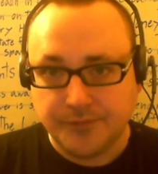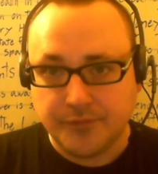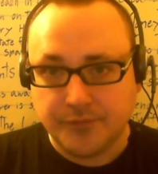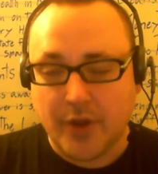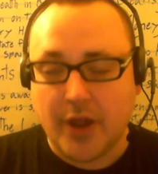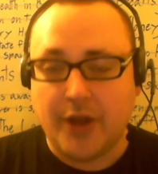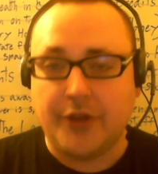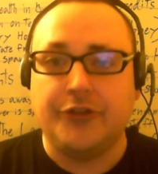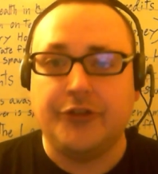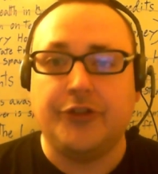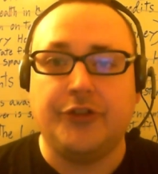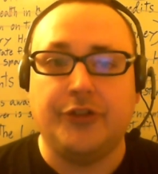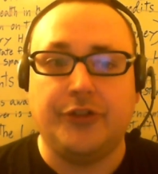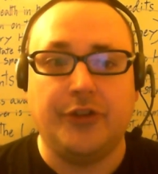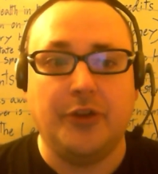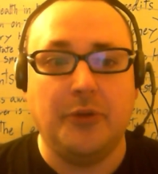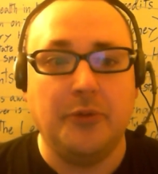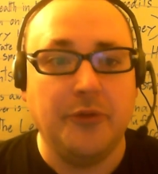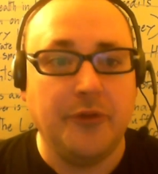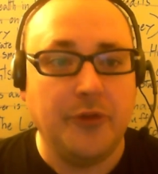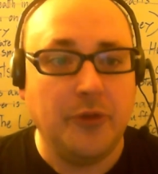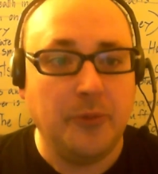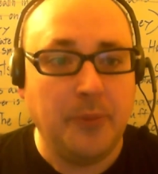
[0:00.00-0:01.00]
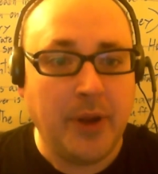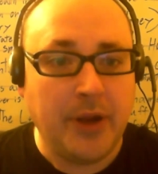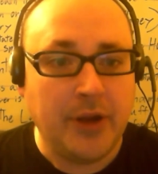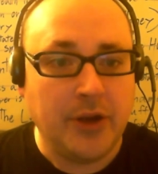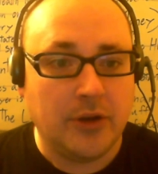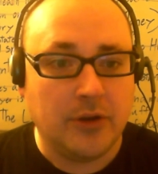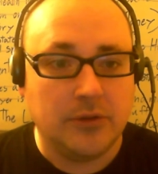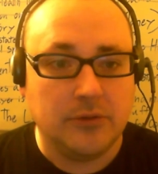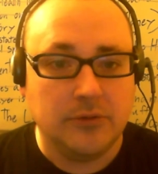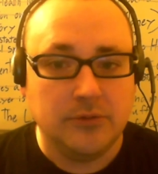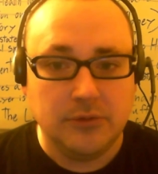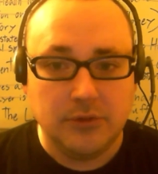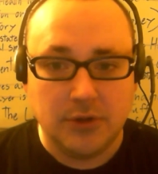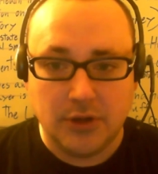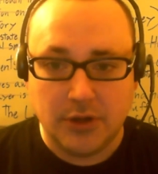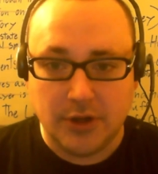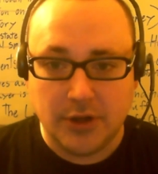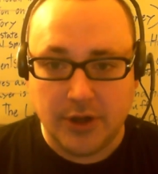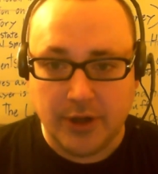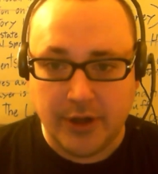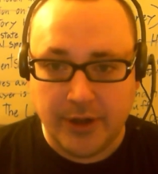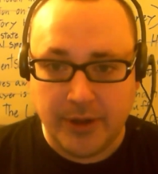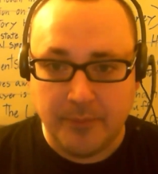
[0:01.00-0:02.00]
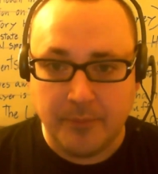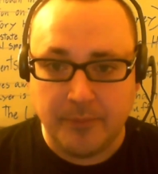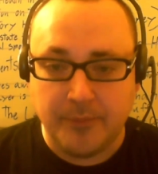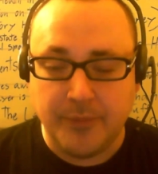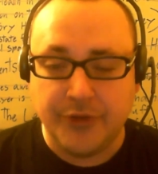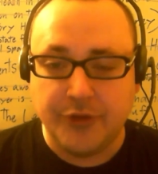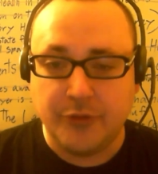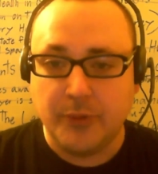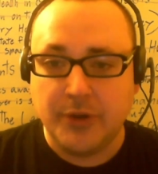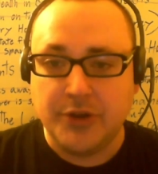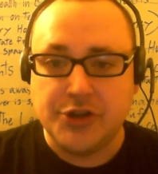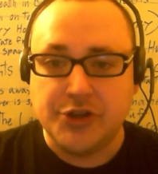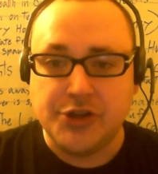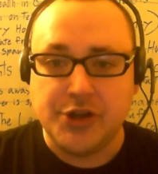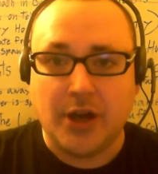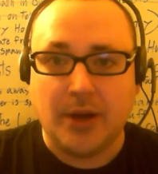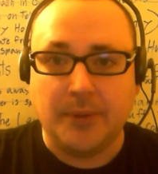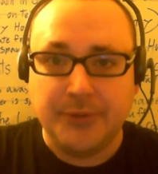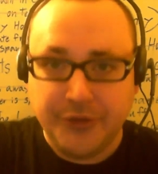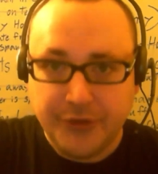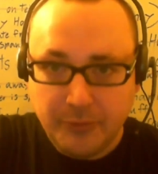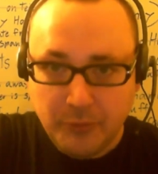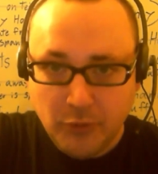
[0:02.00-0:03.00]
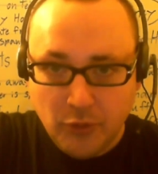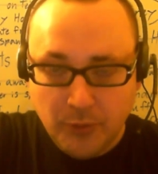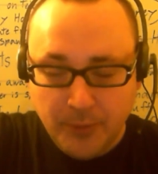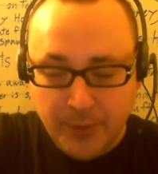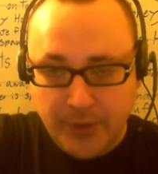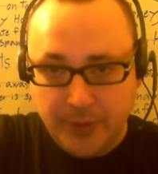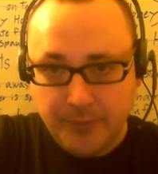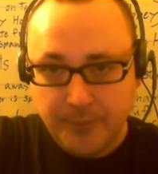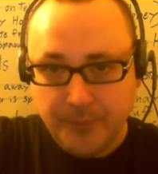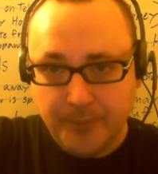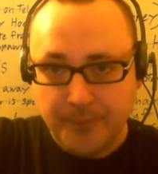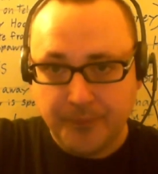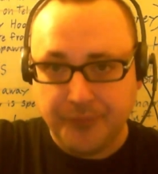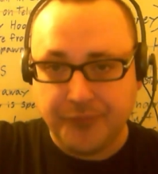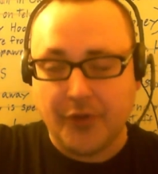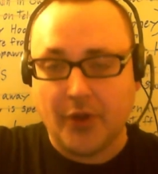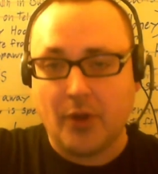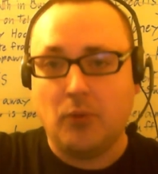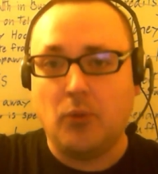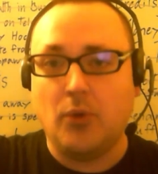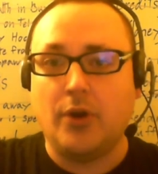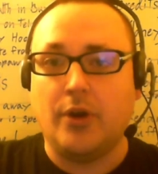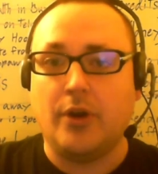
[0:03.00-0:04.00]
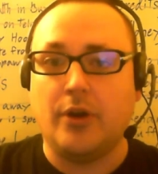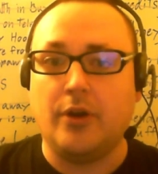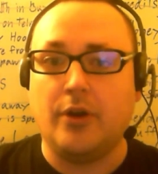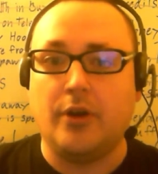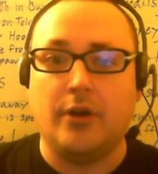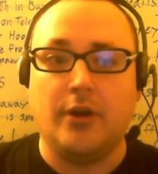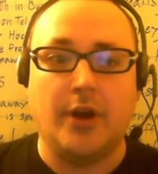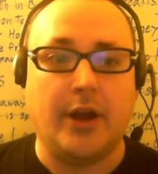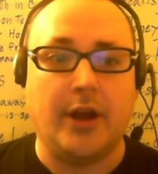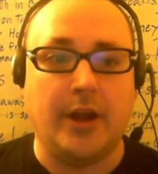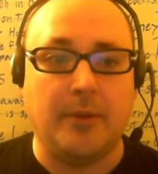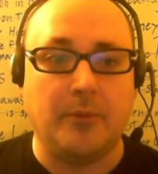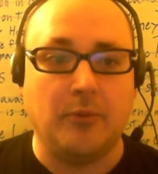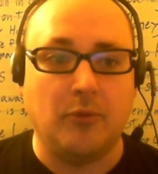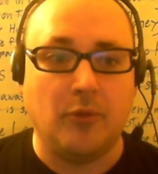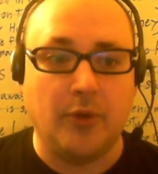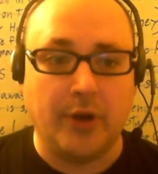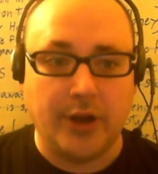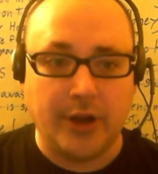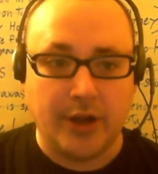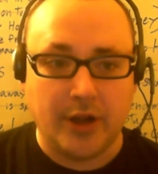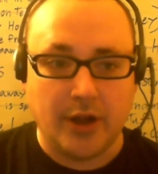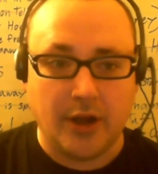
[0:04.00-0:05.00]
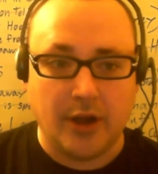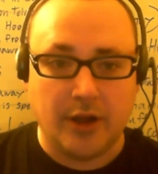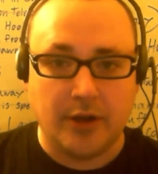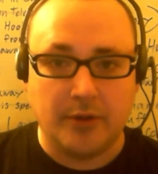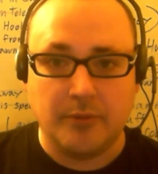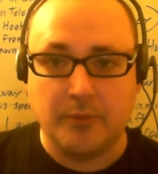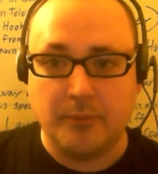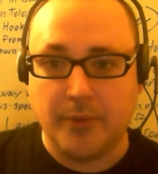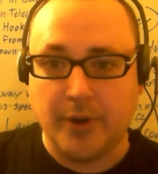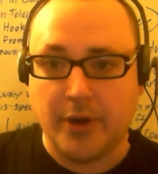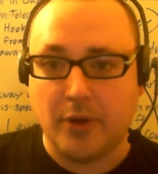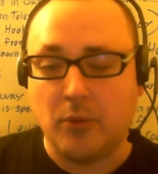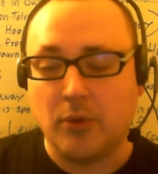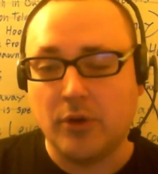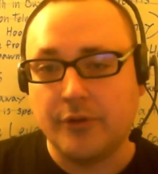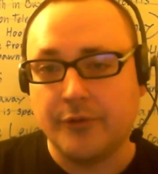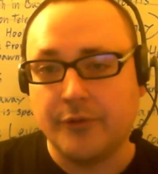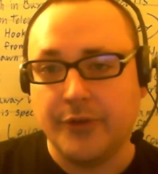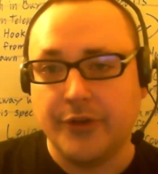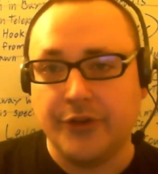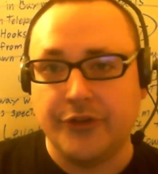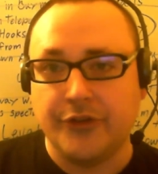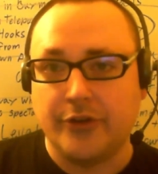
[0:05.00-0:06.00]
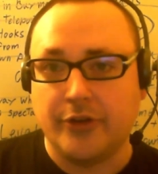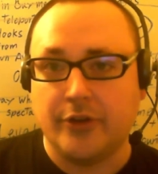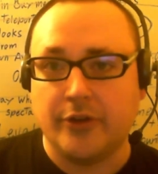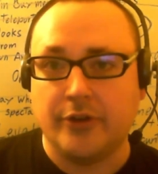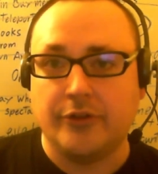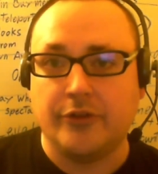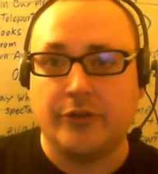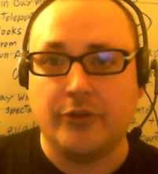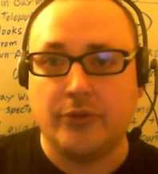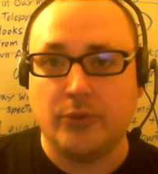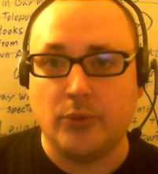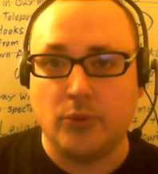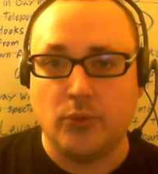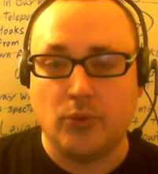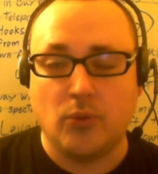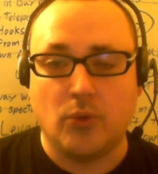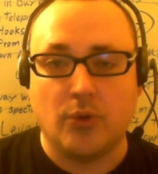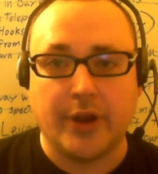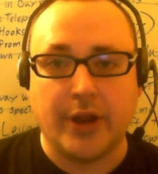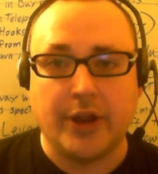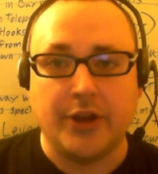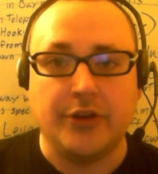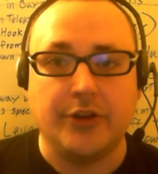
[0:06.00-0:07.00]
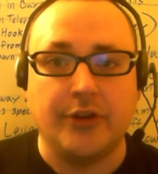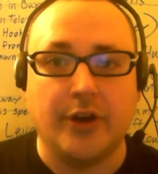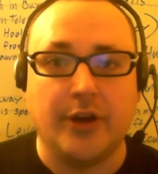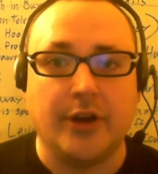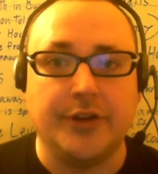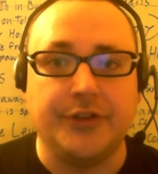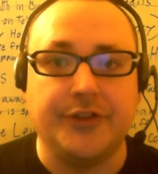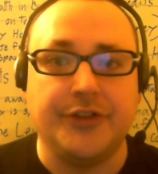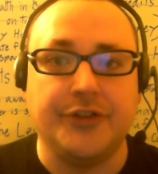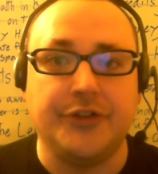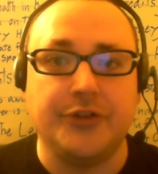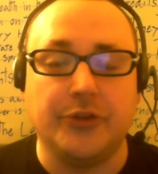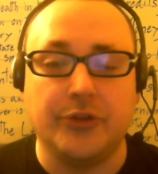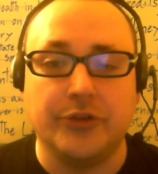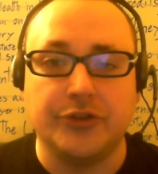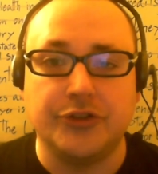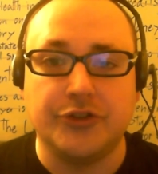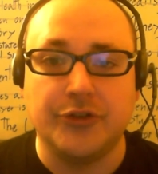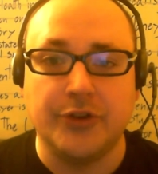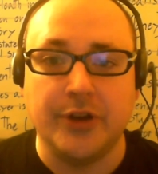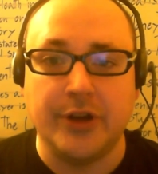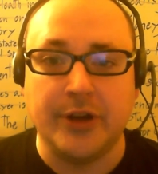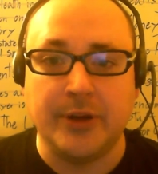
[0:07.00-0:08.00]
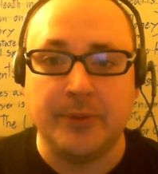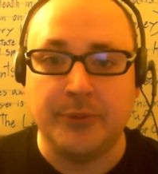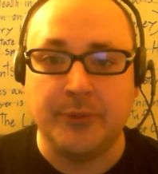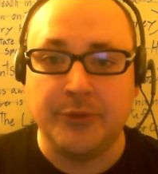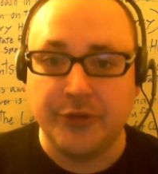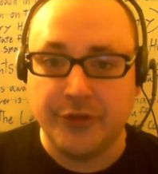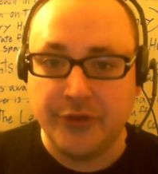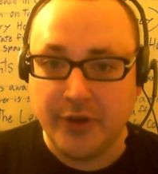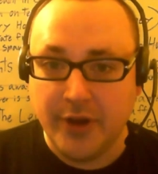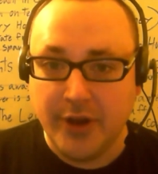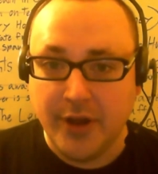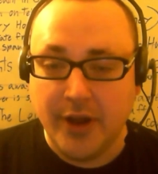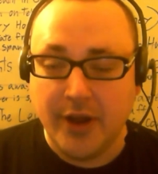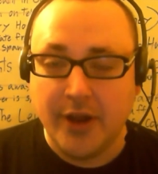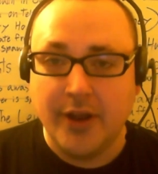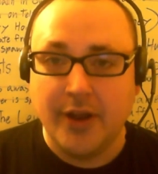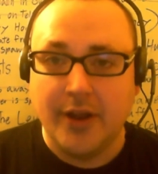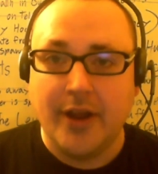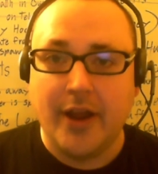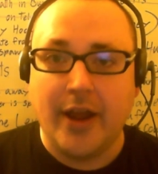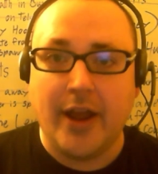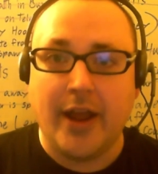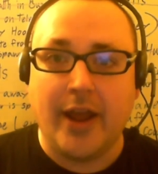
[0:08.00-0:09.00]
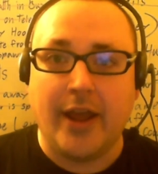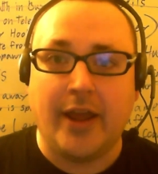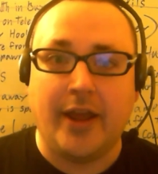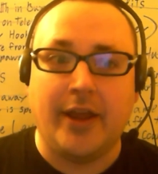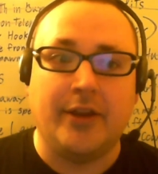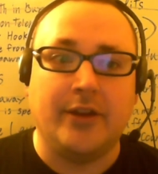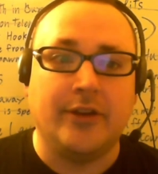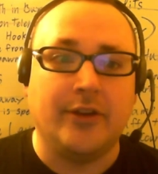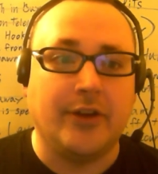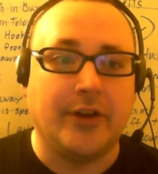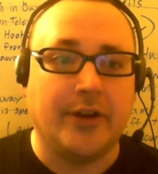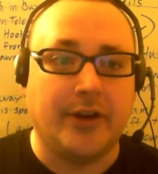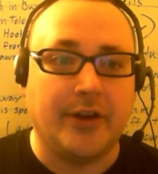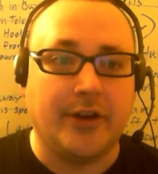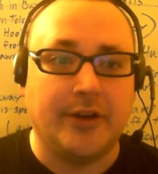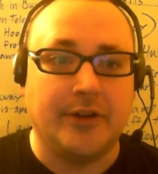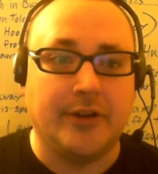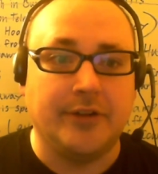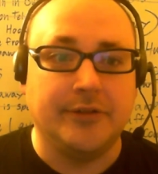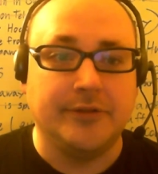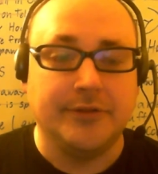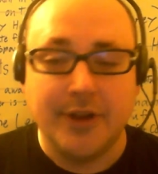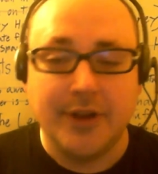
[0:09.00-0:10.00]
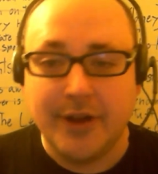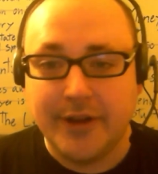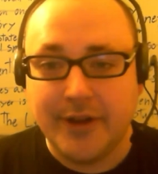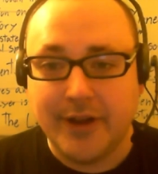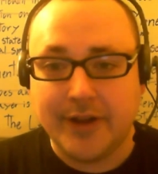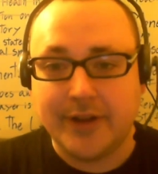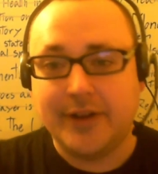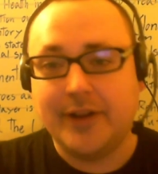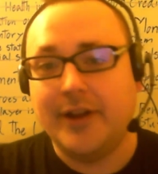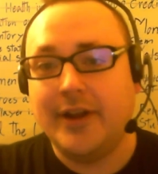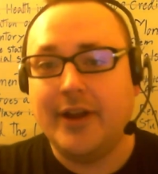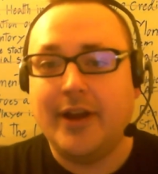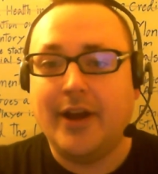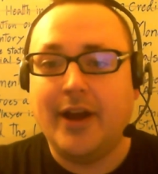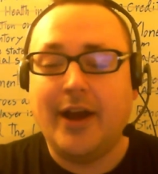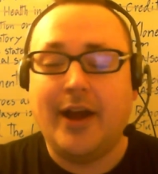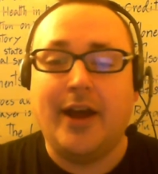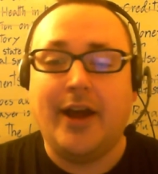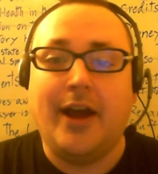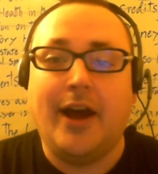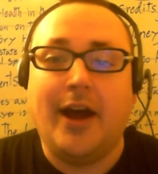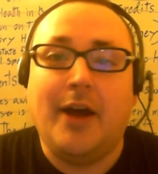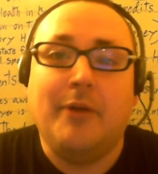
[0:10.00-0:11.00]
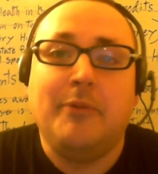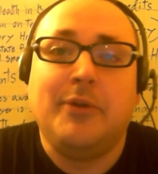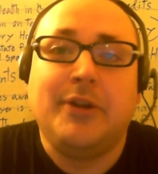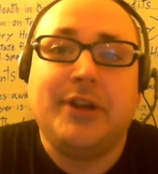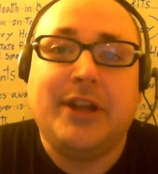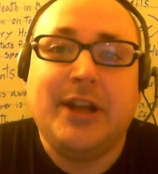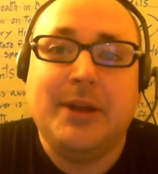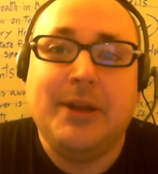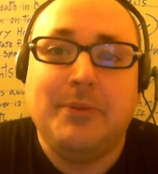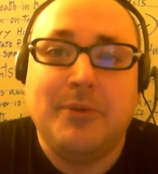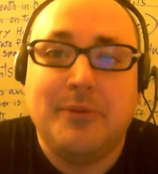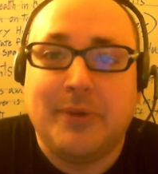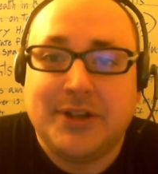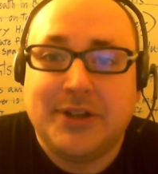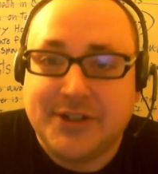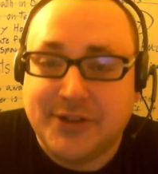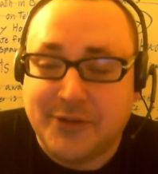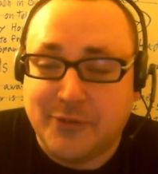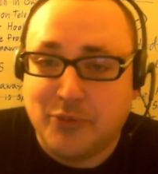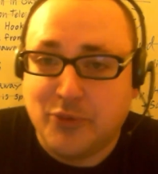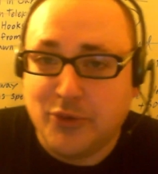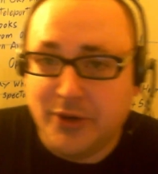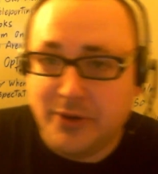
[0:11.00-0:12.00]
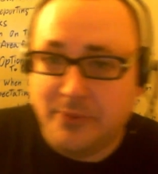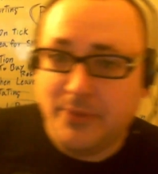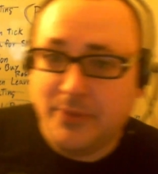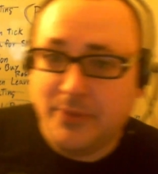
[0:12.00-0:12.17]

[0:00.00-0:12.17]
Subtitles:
as some of you may know, I'm between jobs at the moment, where I'm waiting on my work visa to work at Digital Extremes, and I've been keeping myself pretty